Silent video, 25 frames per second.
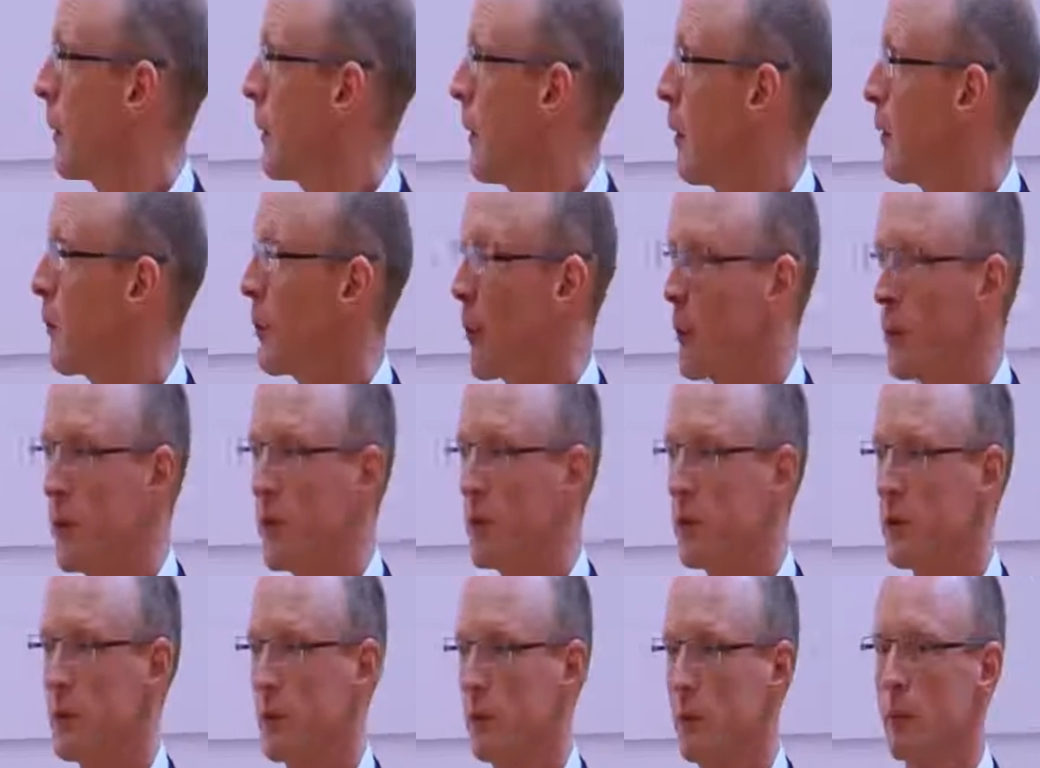Now, from
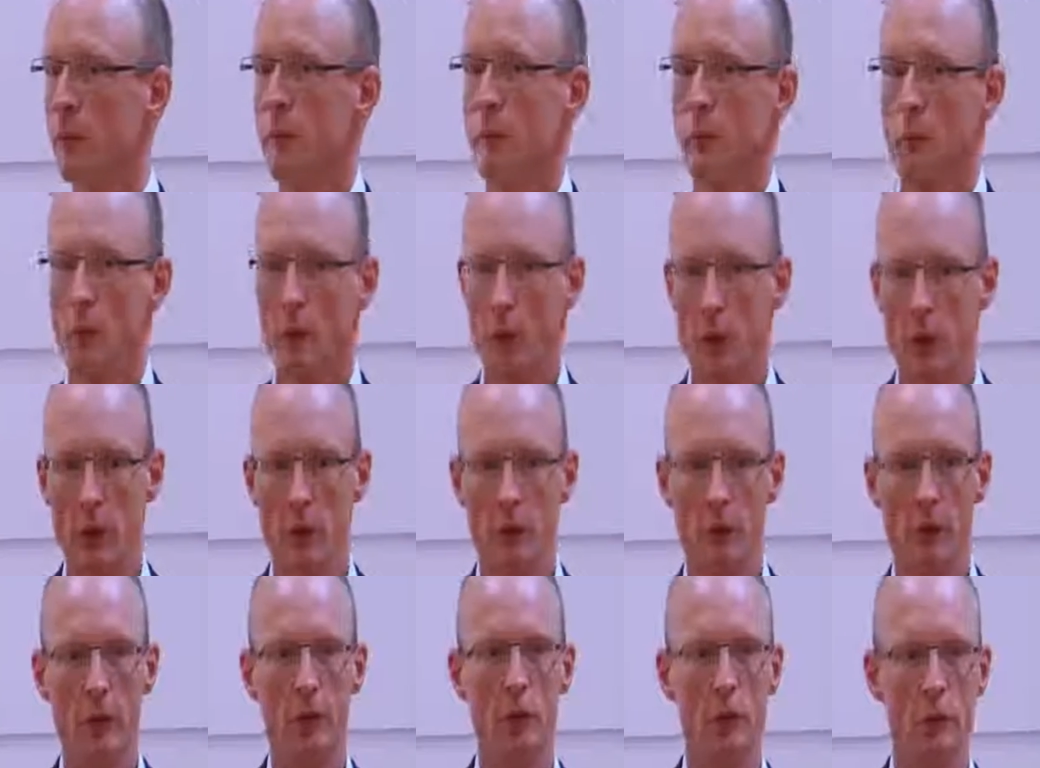these
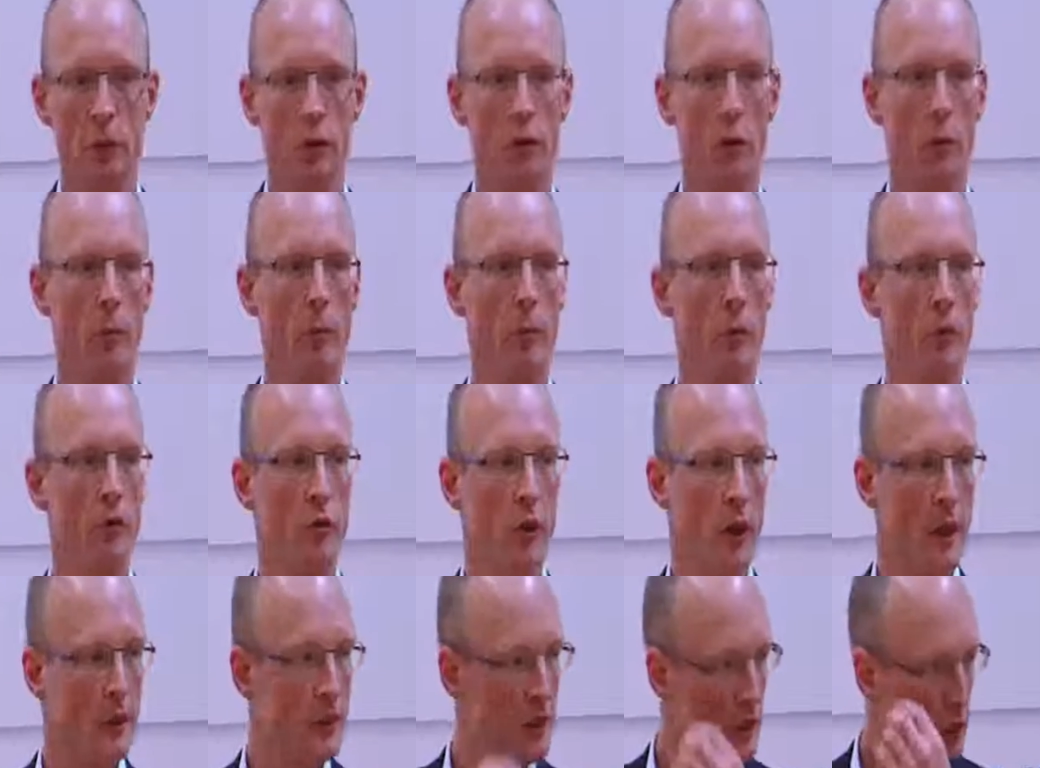individual
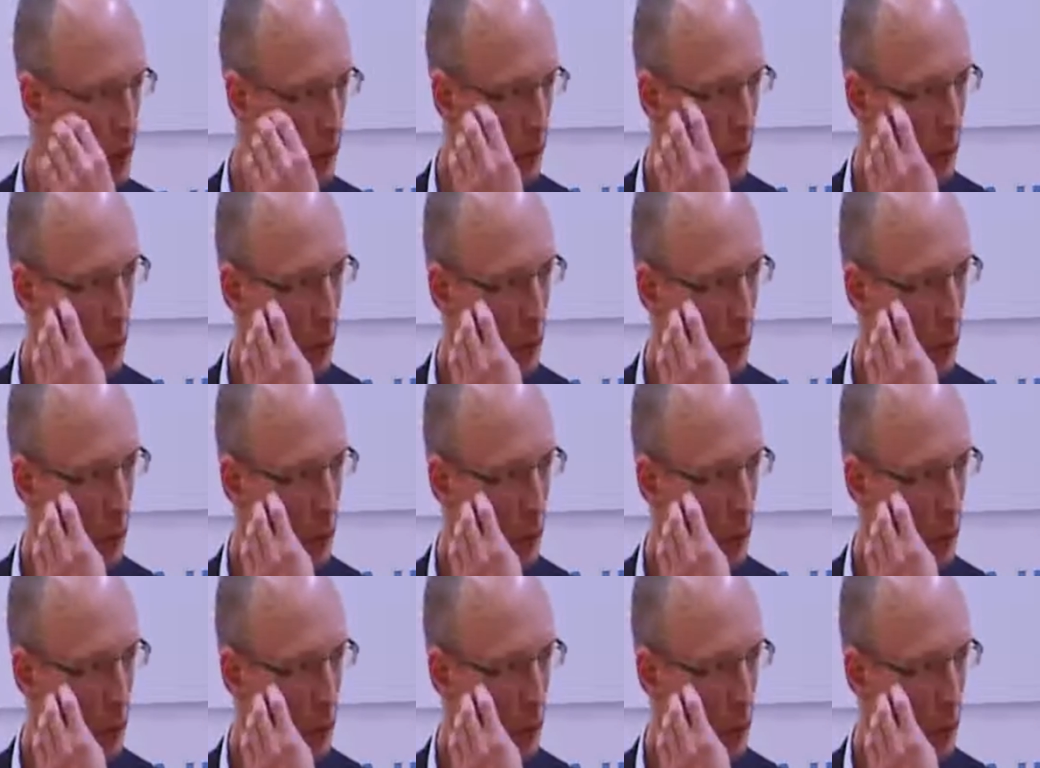sub-projects